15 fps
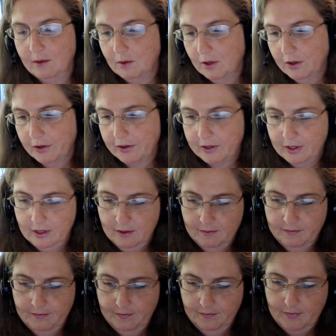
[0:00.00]
work.
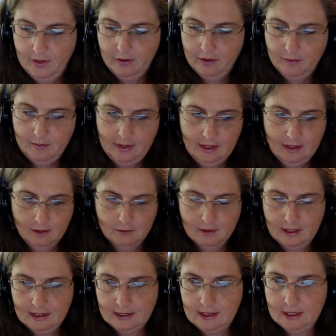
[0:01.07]
You could be
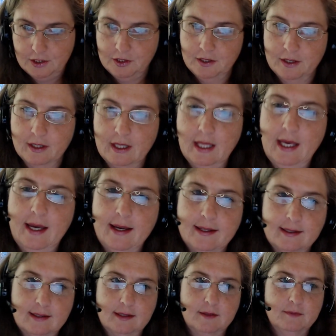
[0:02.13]
literally teaching a
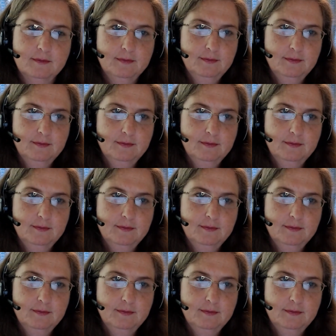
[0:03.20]
class.